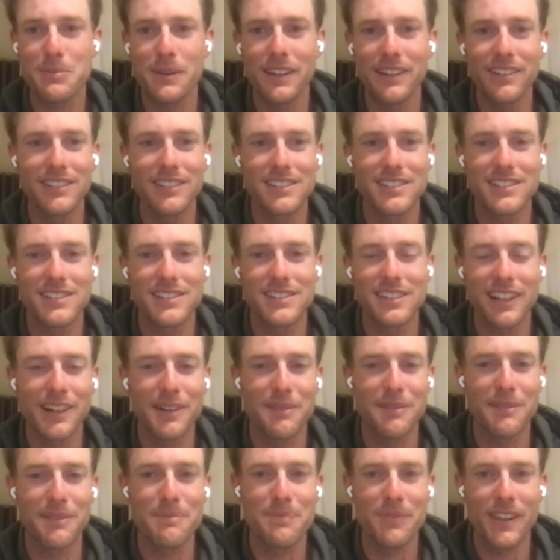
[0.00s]

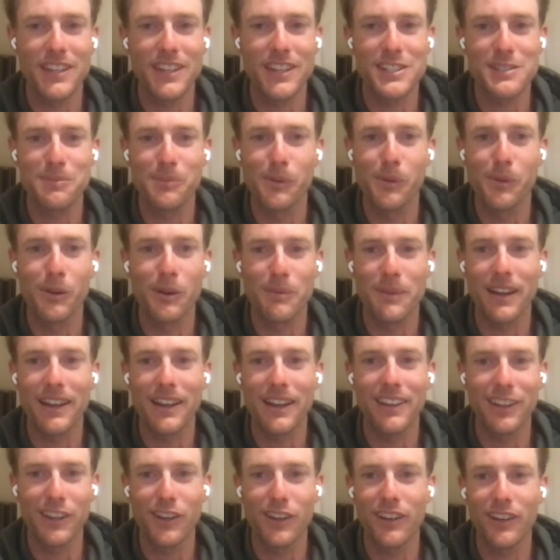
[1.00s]
It's more about you got
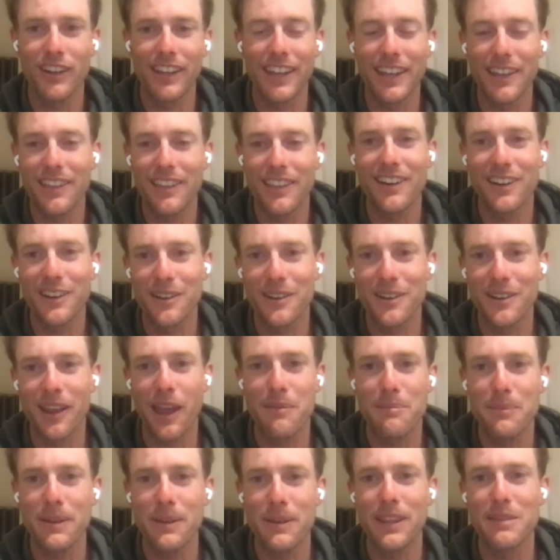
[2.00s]
to get there and be
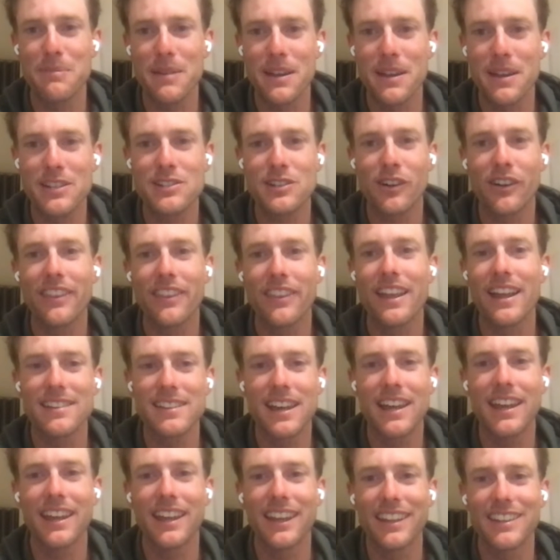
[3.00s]
the best on that day
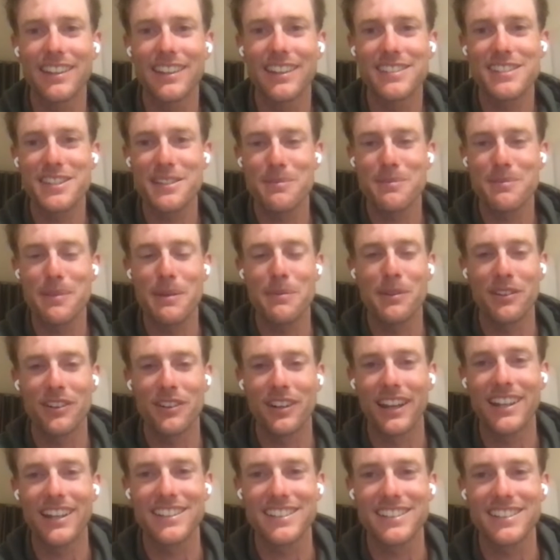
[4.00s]
against the people you're
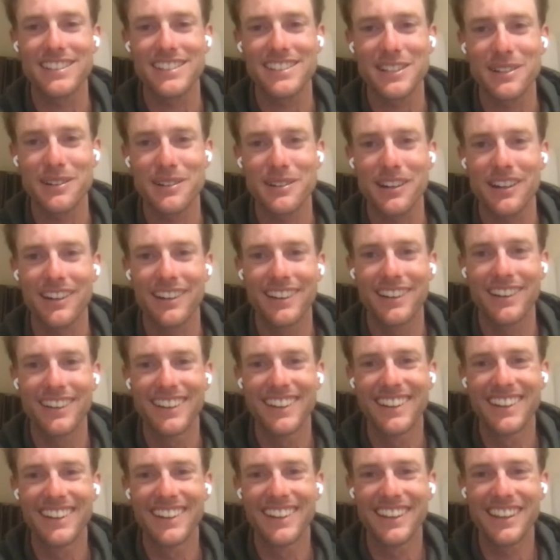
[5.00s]
against. So
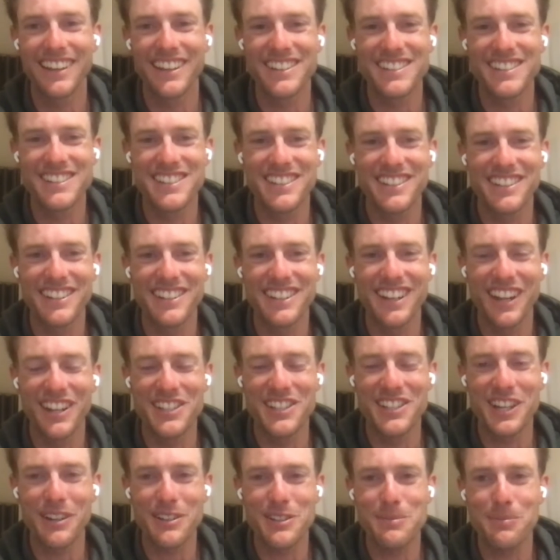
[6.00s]
yeah, it's
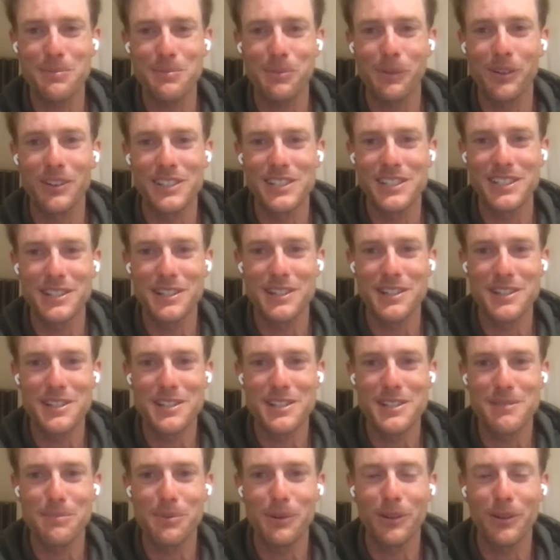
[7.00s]
a tough sport to
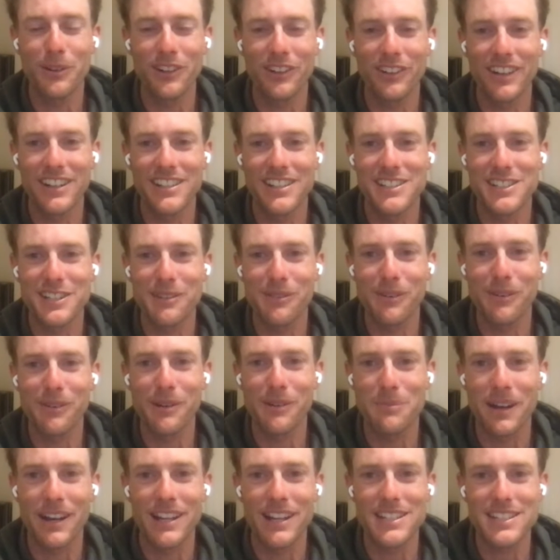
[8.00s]
put all your eggs into one
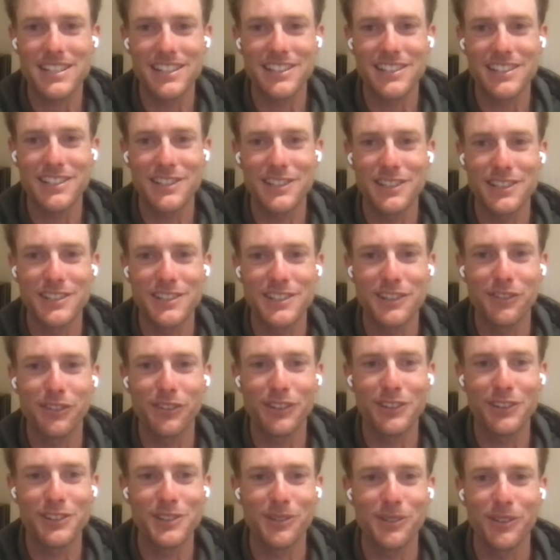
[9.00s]
basket to follow
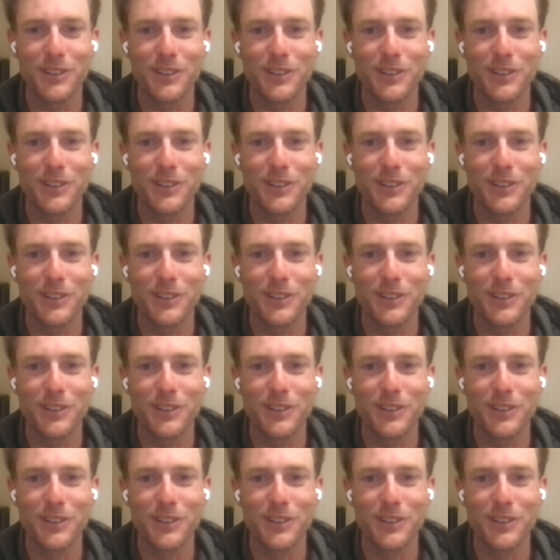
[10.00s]
towards.